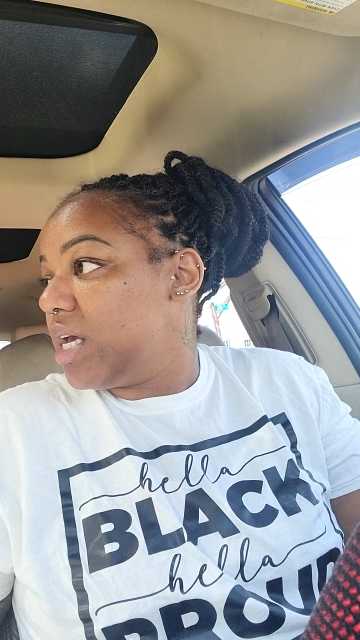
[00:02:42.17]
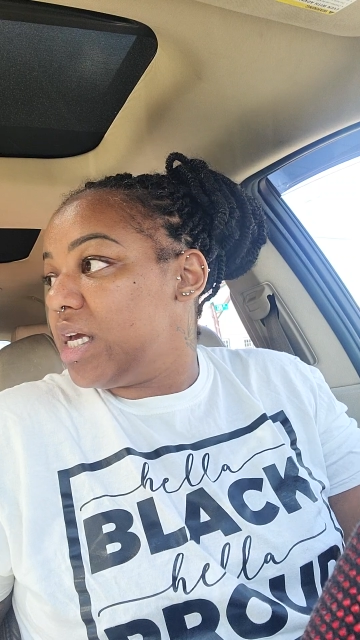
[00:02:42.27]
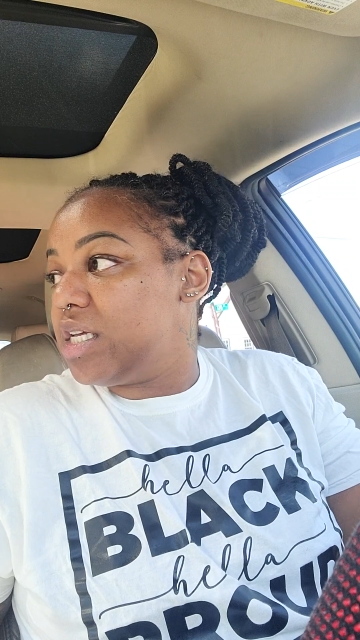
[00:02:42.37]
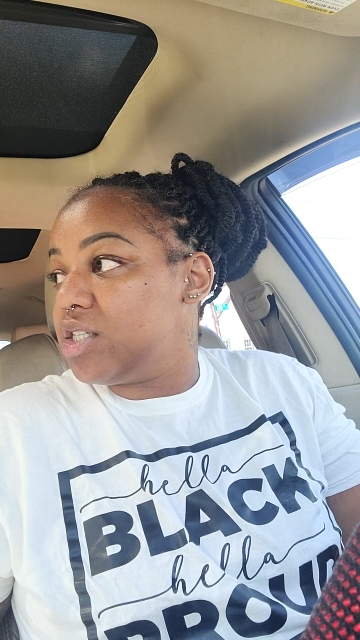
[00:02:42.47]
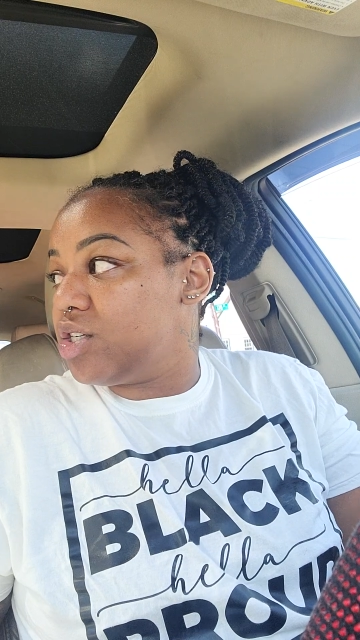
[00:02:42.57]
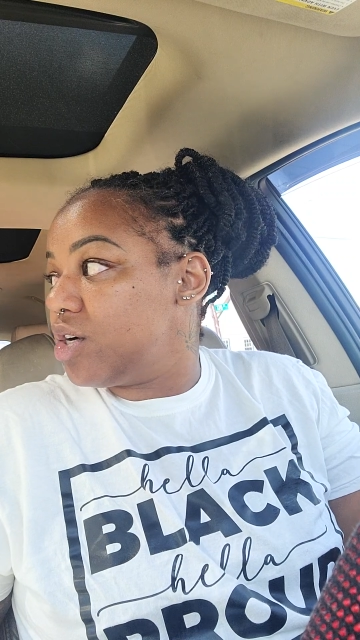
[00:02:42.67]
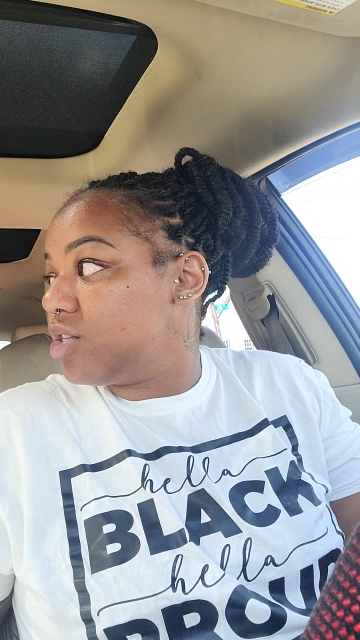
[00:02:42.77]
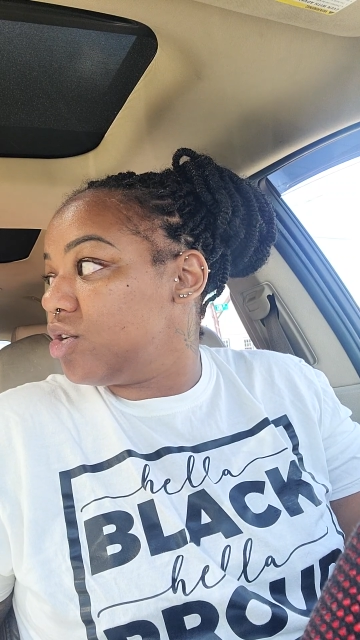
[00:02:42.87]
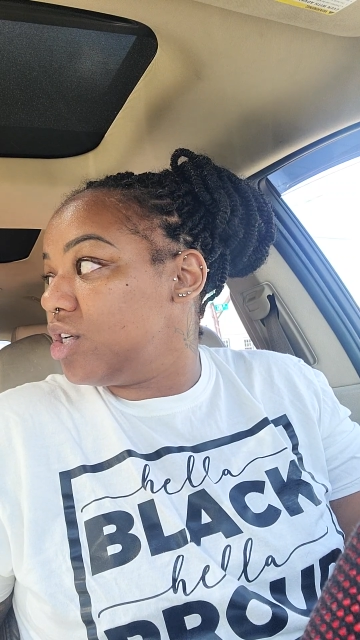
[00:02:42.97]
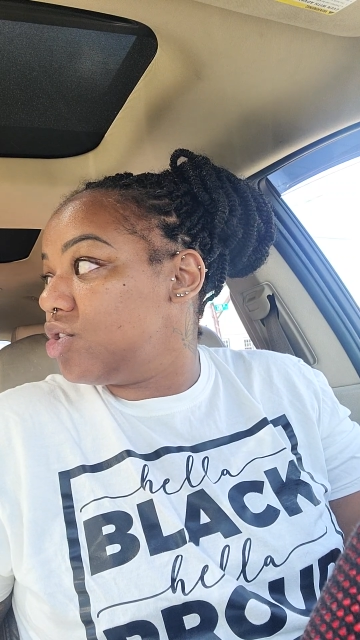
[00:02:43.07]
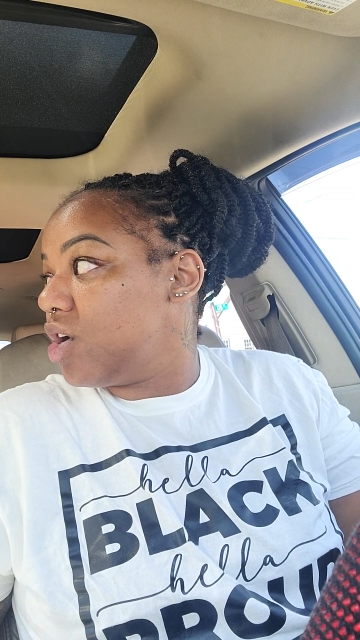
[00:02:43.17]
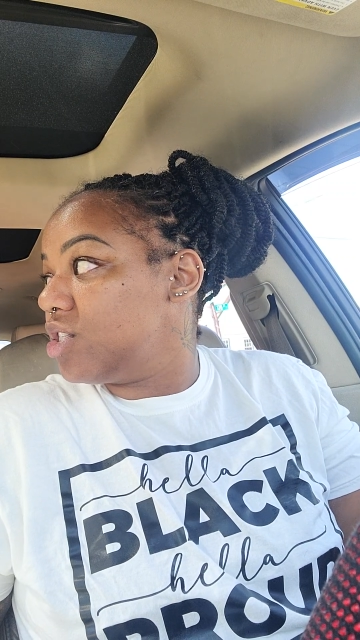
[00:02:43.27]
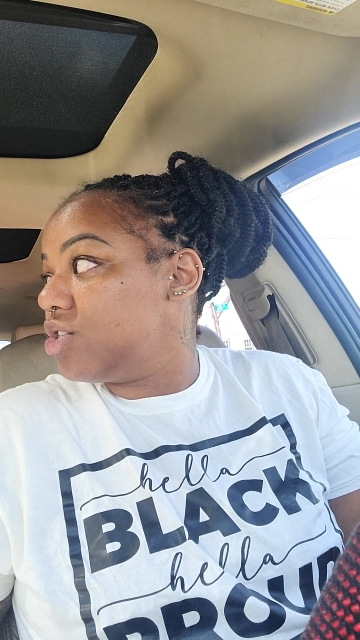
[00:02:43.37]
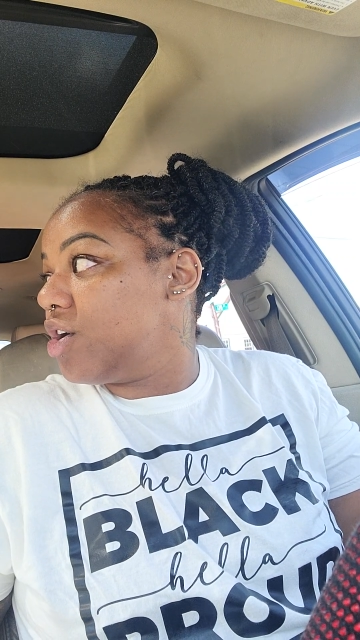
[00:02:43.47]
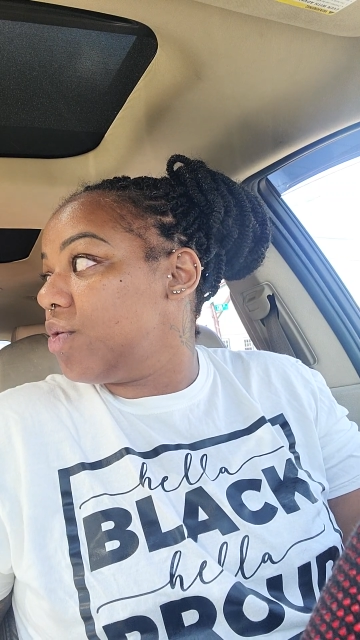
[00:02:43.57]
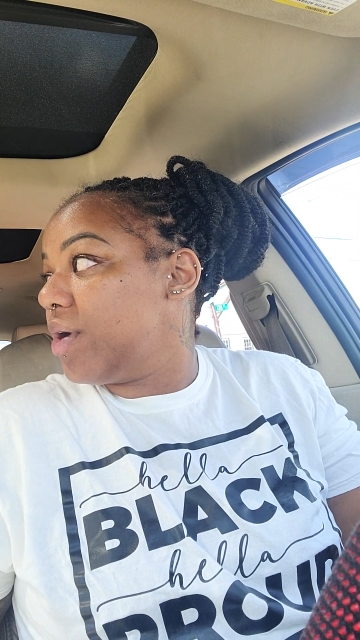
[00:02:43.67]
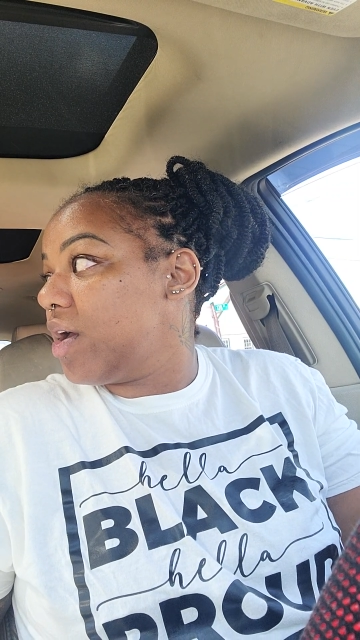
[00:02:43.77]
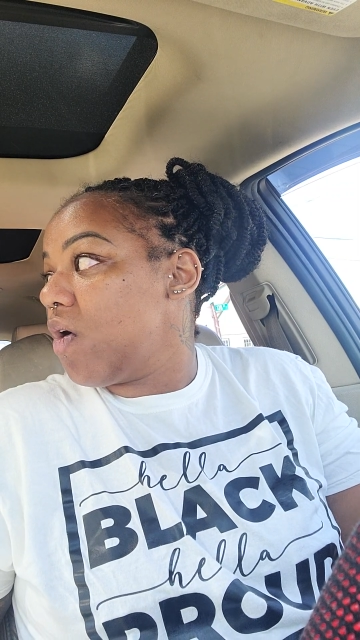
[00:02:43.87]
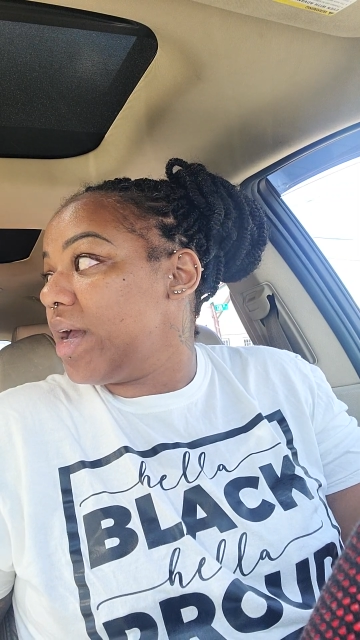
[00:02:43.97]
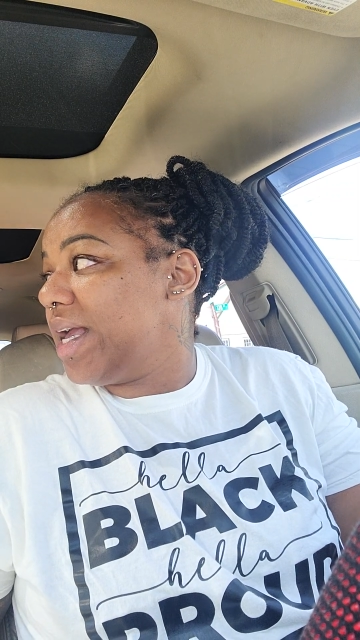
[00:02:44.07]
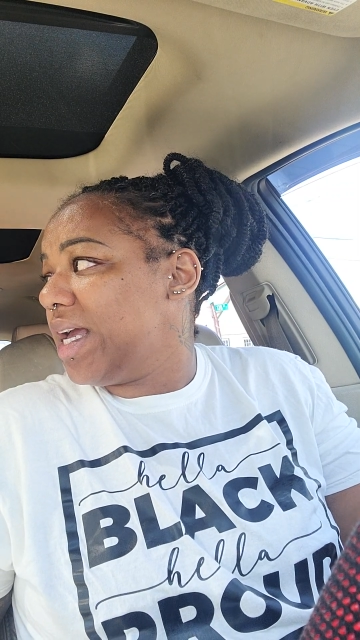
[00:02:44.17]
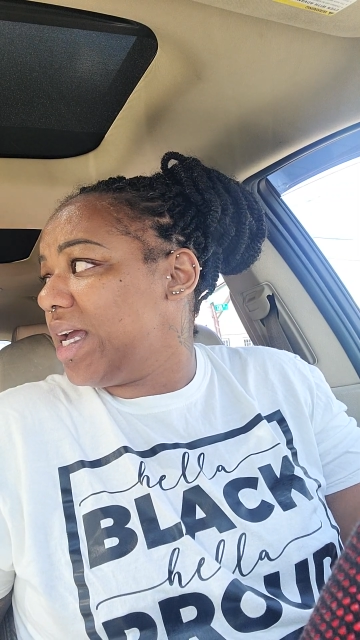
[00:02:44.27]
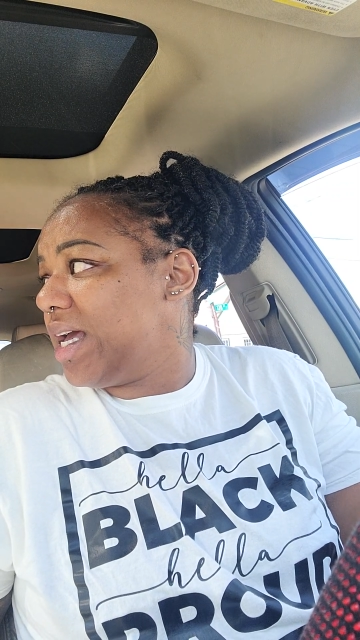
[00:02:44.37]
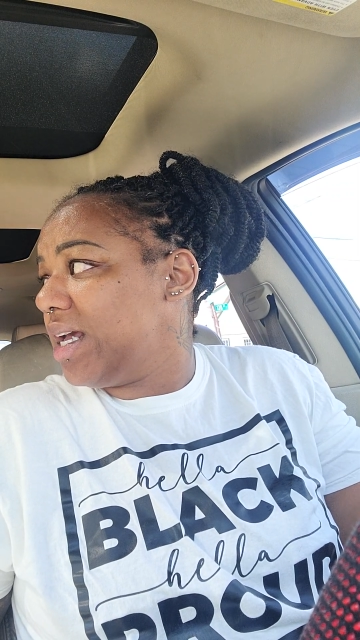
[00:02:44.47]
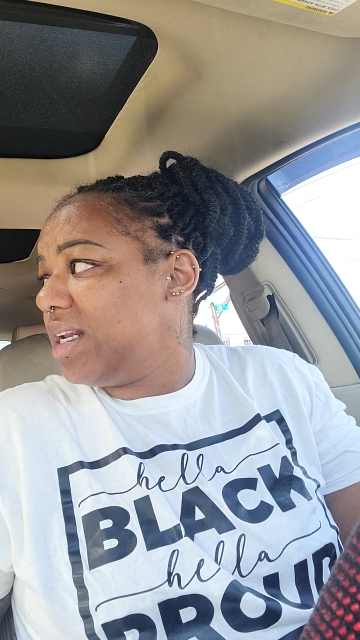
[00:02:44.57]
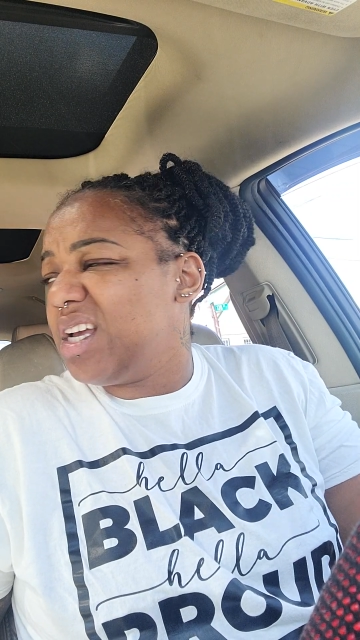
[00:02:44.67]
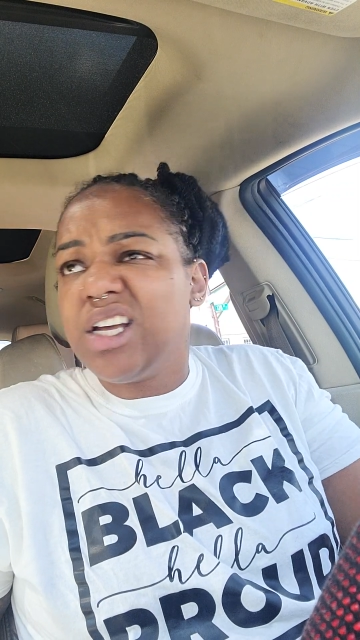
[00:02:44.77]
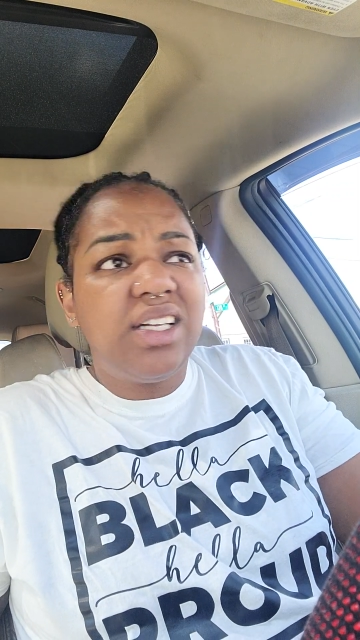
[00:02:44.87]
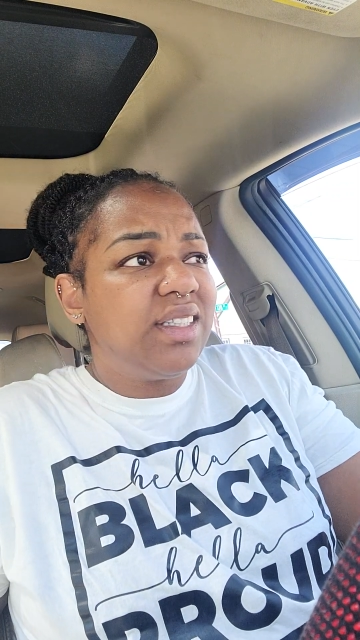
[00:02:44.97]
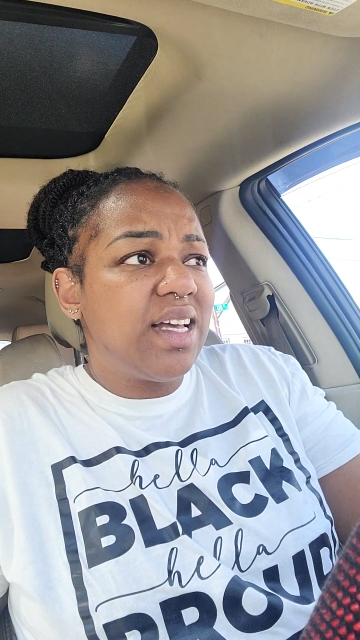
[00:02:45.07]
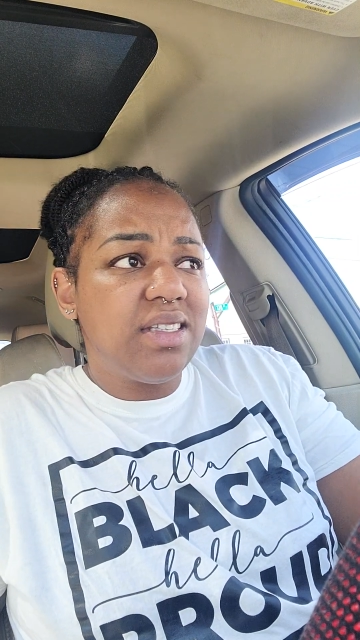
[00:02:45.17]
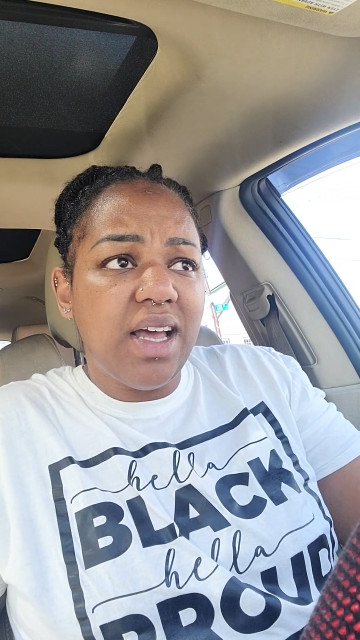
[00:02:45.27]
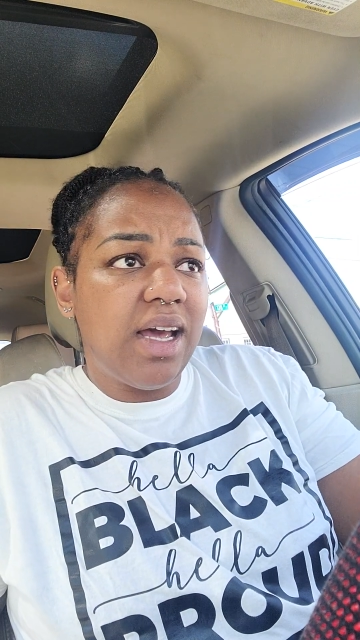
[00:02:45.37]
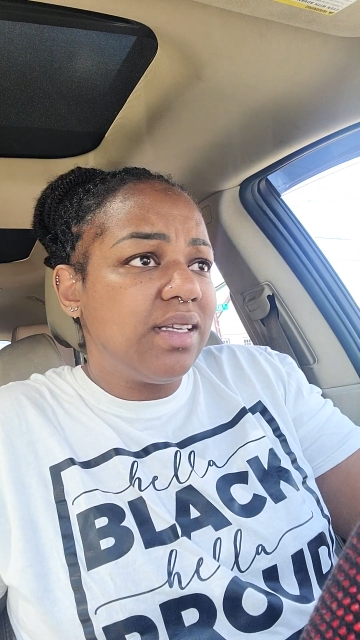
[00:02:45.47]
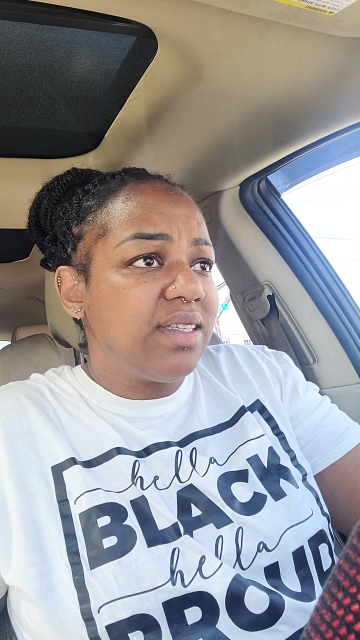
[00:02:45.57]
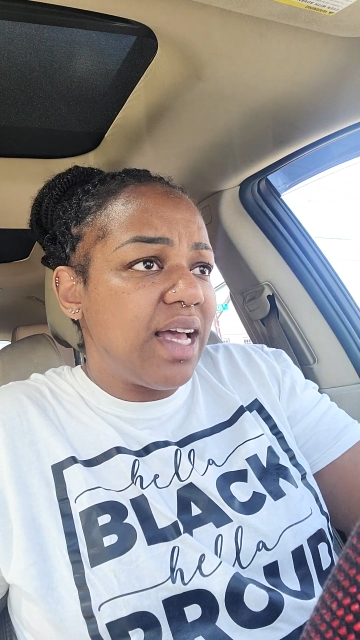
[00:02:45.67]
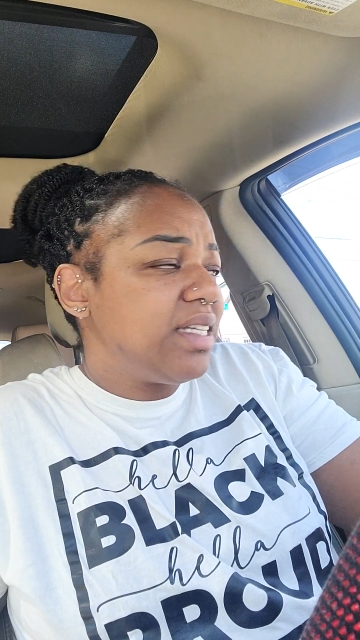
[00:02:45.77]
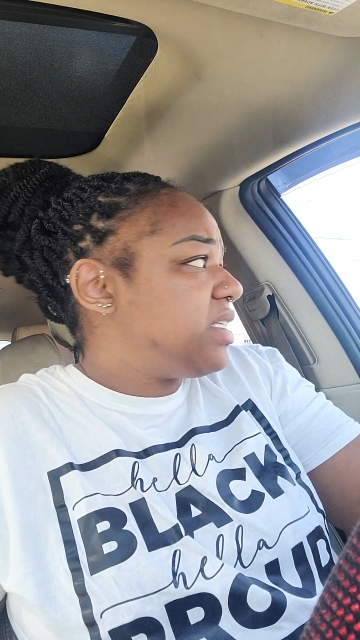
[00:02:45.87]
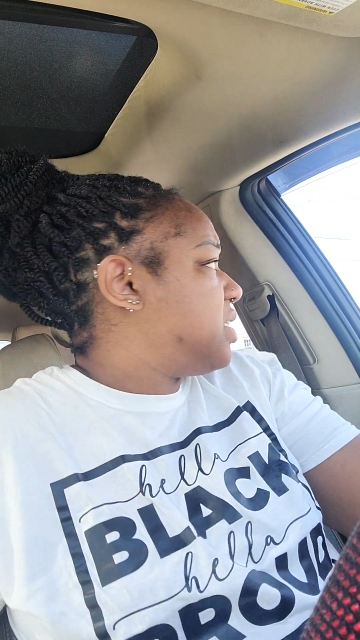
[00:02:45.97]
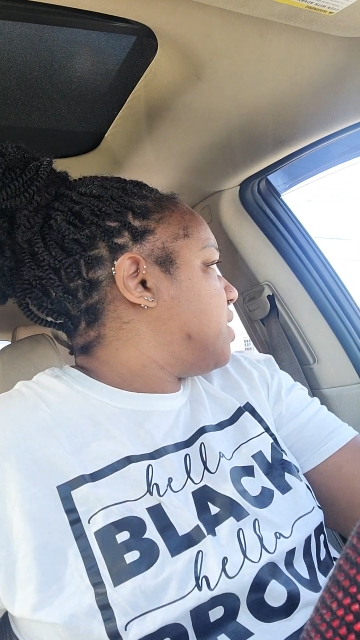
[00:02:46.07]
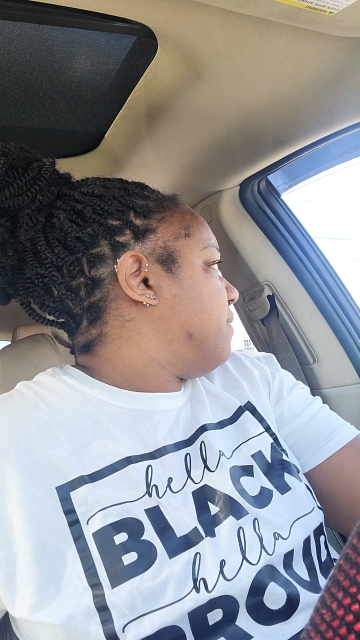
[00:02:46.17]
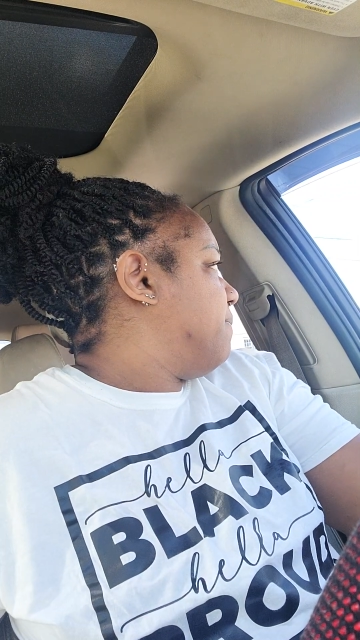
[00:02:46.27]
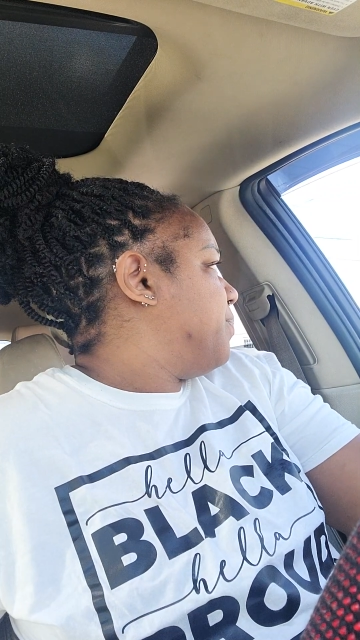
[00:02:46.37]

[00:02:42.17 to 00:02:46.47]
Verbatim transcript: He's a nerd, so he talks a certain way. Okay, and that's kind of sexy.